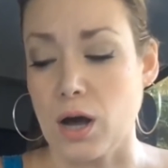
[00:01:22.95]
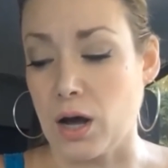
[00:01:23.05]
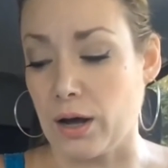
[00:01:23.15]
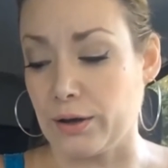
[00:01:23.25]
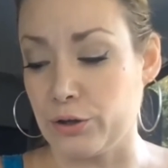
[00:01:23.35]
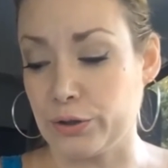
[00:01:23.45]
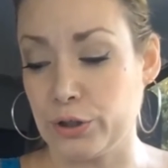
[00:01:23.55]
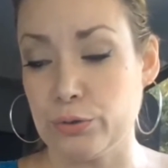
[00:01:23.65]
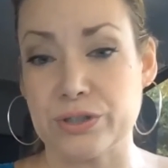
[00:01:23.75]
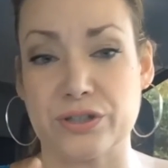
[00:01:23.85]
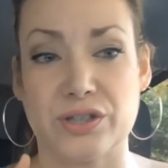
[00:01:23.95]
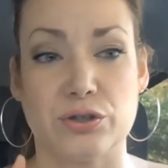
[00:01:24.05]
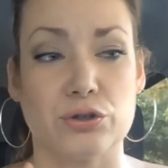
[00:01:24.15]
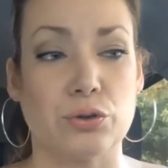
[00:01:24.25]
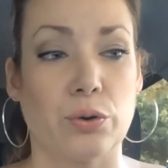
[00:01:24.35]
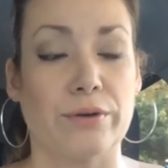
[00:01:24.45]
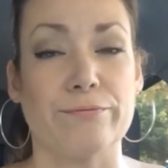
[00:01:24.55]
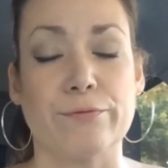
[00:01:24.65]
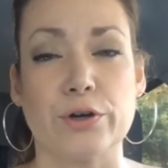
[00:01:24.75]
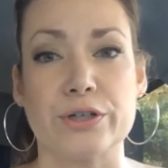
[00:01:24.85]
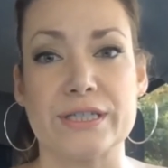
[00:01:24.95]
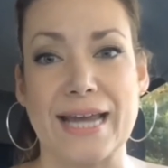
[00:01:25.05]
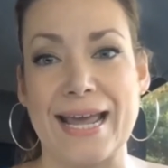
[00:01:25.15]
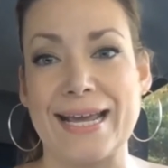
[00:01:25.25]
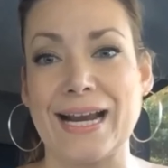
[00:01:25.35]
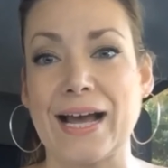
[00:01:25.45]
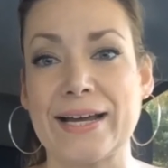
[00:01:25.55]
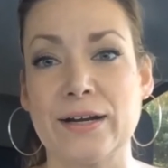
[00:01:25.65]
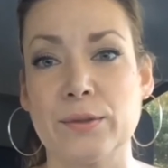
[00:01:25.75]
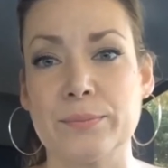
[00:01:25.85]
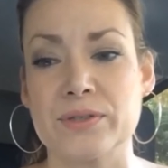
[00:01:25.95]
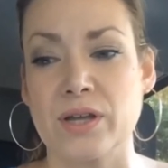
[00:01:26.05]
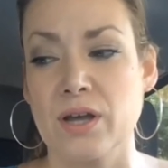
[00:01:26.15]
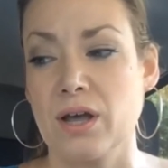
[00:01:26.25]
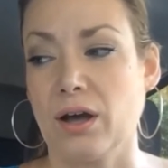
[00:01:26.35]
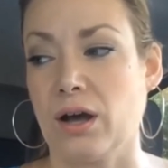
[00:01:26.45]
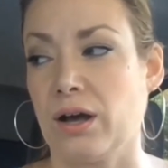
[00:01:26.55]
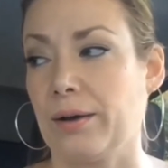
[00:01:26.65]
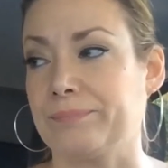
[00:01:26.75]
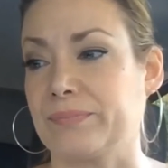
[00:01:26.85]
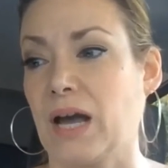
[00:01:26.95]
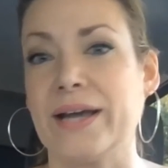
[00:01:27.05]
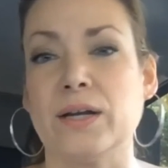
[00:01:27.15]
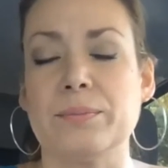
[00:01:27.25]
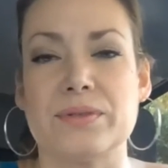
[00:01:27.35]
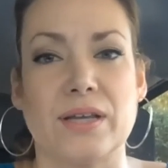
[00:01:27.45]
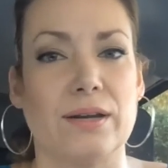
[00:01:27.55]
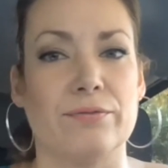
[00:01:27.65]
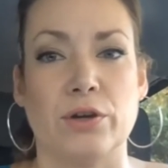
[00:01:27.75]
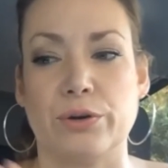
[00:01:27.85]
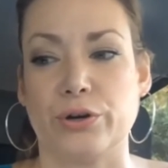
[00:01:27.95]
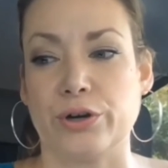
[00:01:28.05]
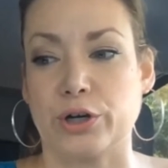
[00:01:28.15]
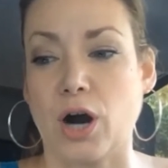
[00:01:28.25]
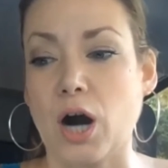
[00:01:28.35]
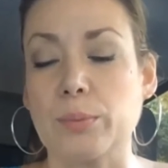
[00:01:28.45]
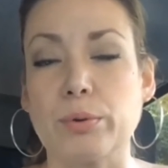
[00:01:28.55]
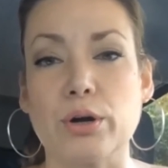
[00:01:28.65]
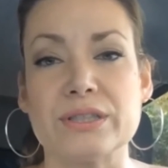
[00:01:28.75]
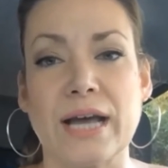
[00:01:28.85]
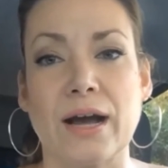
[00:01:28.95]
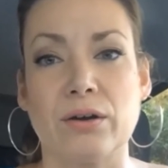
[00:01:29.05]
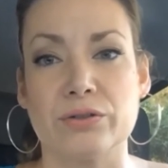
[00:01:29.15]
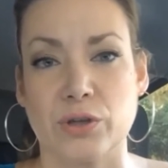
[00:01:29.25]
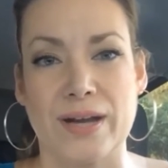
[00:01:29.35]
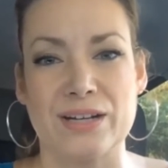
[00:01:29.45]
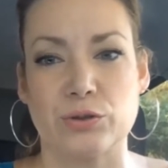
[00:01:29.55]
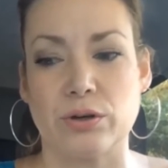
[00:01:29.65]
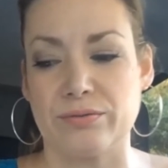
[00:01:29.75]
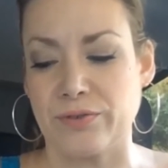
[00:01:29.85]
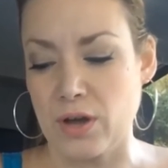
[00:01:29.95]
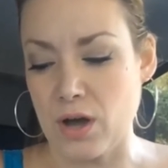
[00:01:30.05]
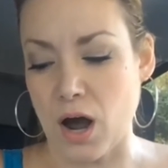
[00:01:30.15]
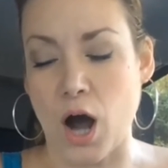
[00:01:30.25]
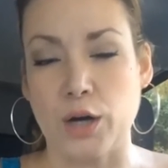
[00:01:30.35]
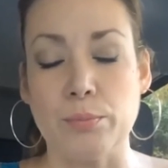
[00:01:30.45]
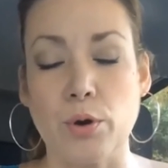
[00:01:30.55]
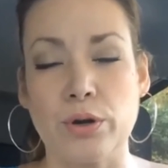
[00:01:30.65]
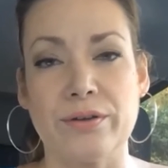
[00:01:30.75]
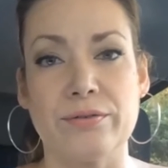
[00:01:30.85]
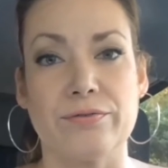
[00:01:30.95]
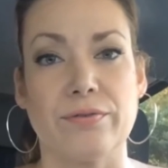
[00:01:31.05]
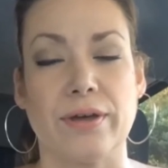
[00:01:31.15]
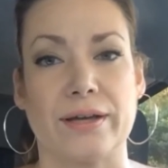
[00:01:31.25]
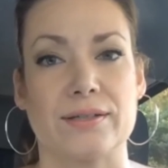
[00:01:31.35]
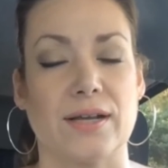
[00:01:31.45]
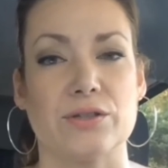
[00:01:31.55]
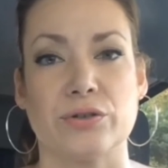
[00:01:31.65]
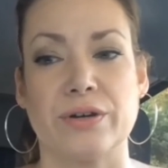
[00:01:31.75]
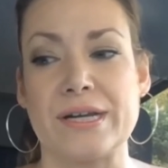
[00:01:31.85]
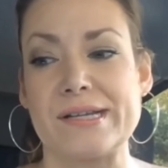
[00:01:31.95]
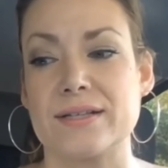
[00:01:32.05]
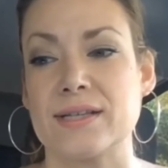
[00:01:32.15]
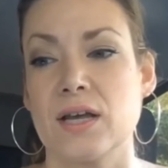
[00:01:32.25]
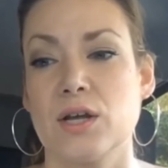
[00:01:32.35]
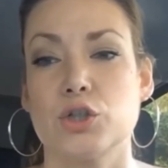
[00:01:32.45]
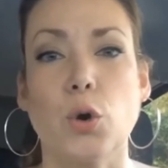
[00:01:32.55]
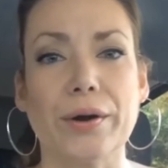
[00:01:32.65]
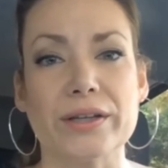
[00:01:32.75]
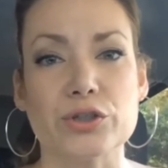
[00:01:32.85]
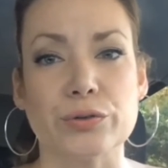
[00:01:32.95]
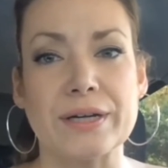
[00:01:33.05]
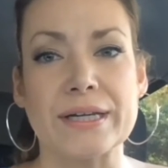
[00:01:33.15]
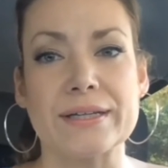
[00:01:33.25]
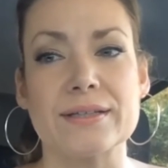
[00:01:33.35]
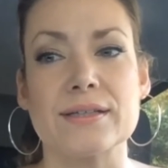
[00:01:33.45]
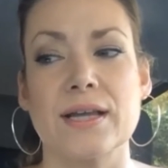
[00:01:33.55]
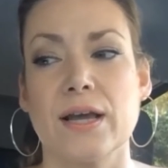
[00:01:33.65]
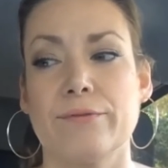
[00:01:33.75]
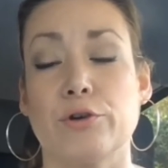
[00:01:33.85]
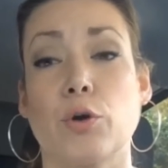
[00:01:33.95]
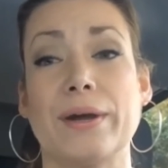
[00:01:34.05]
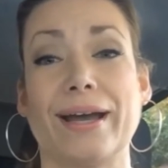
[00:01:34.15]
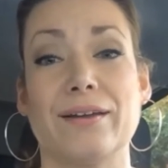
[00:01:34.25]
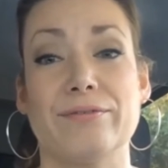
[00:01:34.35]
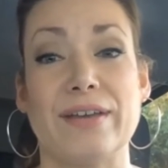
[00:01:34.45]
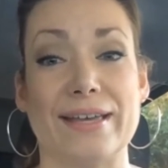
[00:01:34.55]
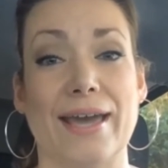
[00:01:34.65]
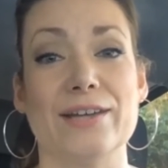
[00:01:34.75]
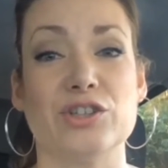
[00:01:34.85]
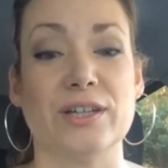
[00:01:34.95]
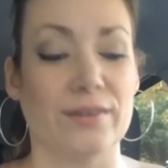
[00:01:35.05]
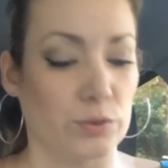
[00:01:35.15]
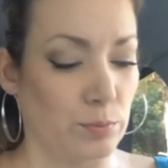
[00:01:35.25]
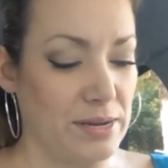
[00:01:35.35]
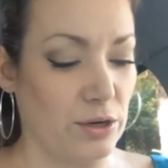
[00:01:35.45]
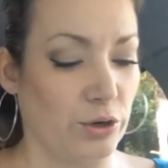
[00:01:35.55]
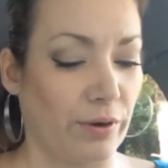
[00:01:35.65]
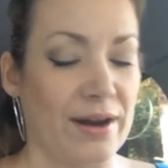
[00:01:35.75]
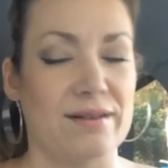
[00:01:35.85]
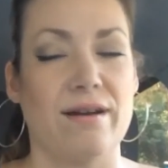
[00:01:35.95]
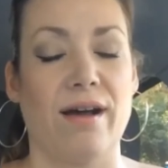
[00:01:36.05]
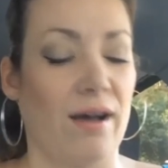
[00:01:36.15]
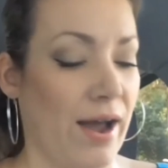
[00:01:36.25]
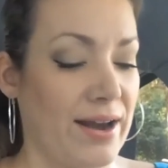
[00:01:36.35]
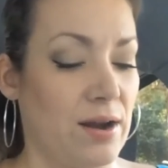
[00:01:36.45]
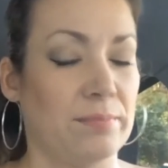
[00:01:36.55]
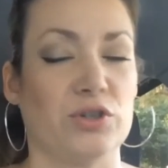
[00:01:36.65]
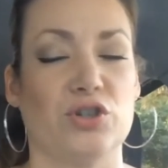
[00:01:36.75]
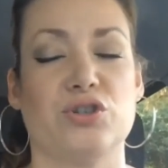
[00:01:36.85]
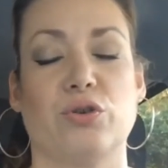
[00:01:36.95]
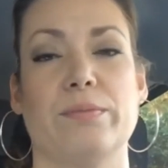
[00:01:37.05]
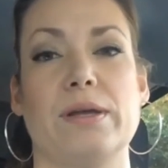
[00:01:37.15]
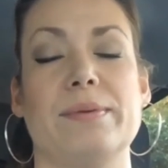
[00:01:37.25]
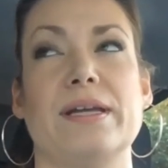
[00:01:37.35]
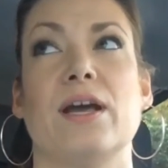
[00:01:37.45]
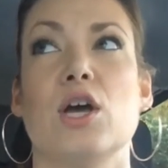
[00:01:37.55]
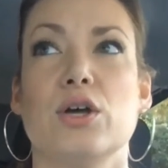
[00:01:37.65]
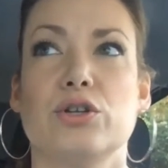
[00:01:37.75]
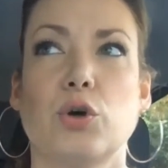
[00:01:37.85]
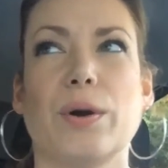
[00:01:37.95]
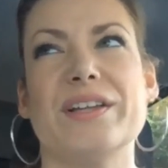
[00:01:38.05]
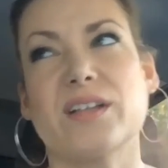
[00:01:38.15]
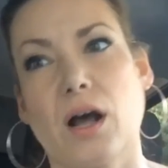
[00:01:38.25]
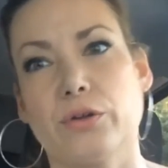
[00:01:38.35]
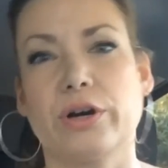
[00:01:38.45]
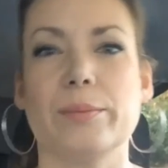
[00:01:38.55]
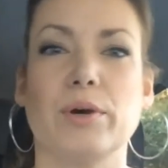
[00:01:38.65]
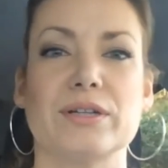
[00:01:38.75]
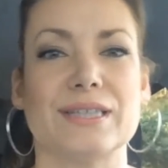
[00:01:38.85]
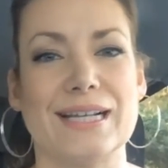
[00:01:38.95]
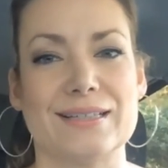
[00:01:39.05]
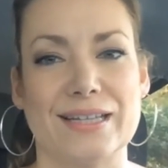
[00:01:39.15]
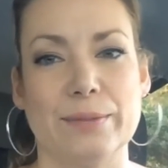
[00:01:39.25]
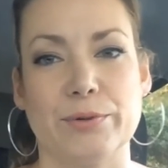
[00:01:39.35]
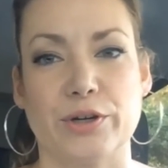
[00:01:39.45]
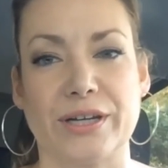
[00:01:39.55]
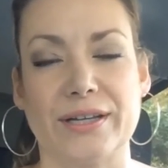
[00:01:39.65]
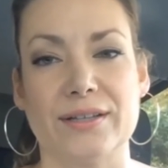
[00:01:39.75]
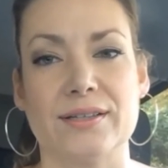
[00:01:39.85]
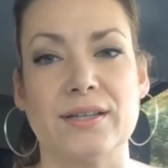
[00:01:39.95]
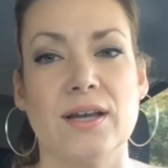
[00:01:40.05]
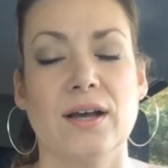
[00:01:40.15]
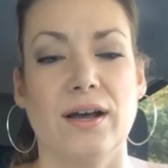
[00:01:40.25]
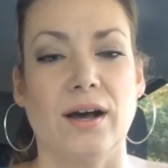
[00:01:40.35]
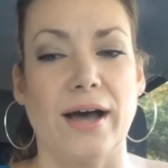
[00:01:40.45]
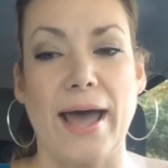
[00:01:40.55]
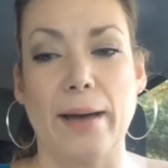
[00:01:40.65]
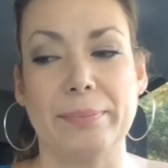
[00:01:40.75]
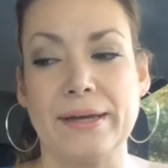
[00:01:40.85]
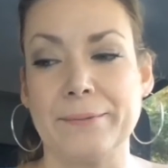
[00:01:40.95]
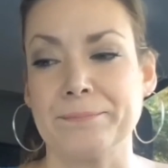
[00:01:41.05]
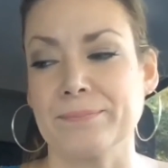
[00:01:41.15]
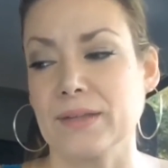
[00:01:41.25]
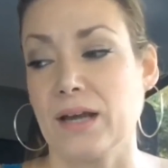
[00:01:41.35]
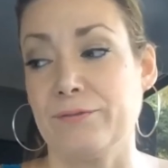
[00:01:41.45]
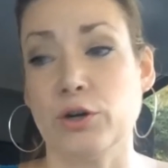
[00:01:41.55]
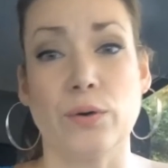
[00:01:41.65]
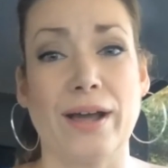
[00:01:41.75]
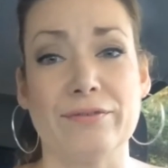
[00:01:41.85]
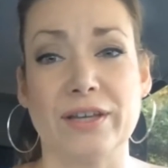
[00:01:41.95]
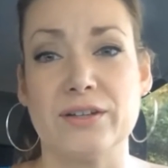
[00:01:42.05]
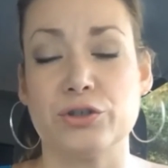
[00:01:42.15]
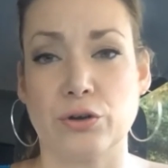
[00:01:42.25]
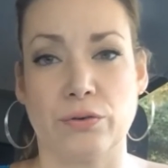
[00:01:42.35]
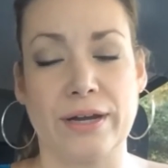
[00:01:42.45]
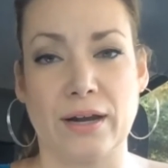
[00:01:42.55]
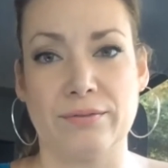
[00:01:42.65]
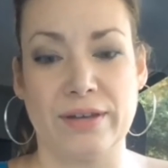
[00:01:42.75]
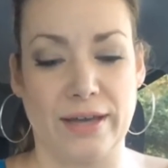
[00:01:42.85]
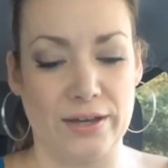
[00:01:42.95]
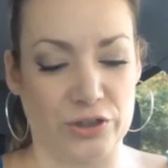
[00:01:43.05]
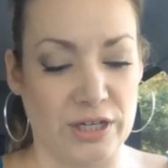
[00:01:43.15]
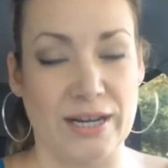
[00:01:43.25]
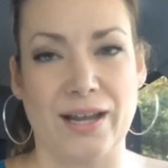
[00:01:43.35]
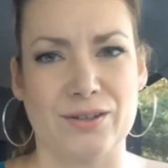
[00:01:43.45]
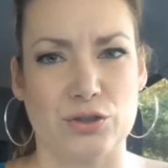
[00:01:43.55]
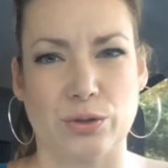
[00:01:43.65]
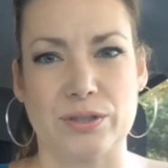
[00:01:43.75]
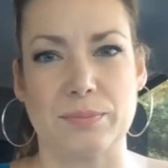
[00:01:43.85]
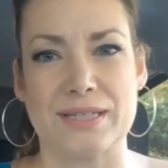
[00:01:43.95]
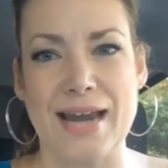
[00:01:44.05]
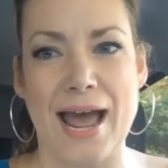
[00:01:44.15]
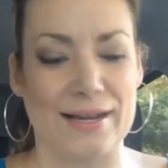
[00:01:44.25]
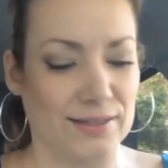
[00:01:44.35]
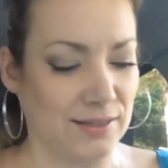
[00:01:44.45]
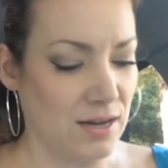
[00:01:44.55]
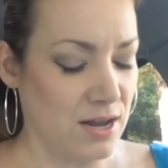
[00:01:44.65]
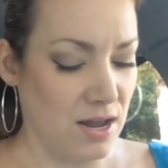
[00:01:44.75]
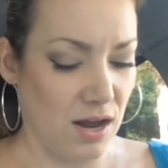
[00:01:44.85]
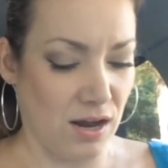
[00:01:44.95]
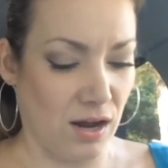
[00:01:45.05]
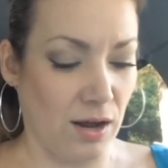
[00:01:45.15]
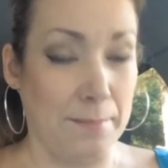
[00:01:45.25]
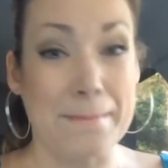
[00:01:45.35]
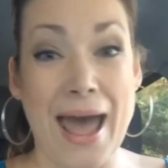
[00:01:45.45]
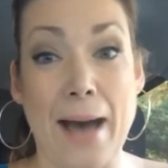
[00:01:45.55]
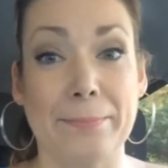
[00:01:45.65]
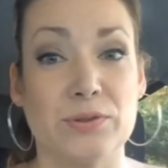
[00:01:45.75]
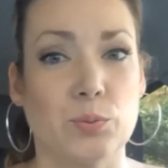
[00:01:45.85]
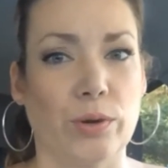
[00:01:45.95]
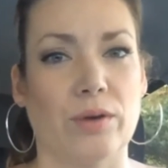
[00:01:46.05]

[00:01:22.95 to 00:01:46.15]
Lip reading: You could use it to store first aid items. Items that if, you know, your car broke down. So any sort of automotive accessories, toiletries. If you're going on a vacation, this would be a great item to store, maybe toys, coloring books, things to keep your kids happy. If you don't have kids, you're going on a vacation, again, store some snacks, maps.